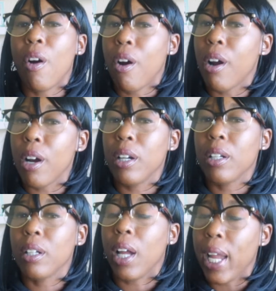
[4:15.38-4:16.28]
are
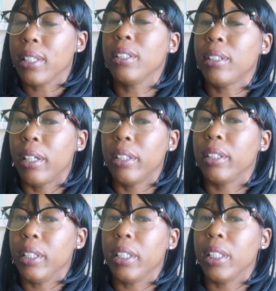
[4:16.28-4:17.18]
at the
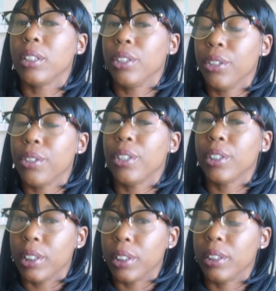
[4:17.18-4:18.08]
third thing that's on your
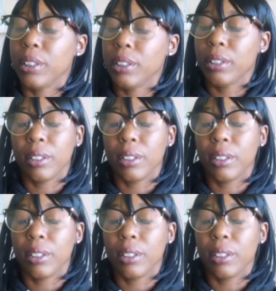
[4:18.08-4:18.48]
girl's list.